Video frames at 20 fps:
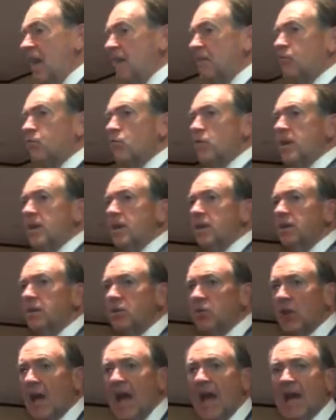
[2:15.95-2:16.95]
every
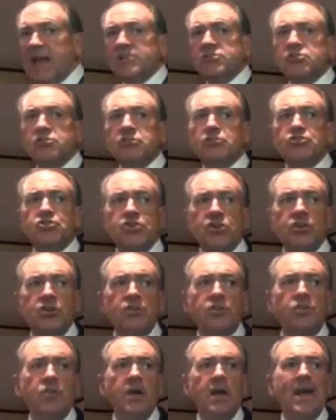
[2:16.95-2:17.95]
last
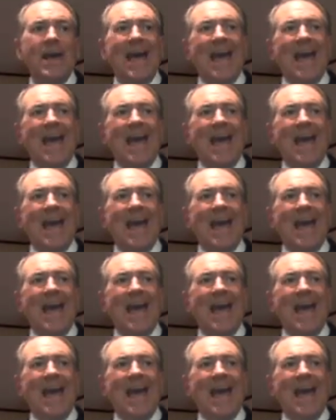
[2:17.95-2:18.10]
Jew